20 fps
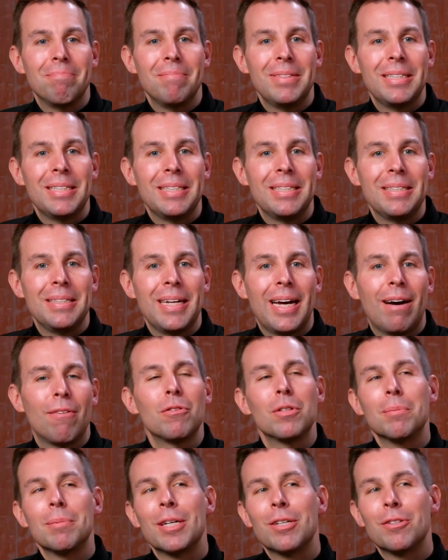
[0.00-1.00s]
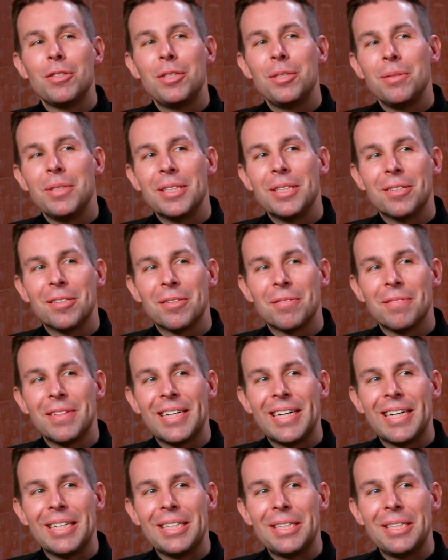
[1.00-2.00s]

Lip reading: And after about 2 years of that,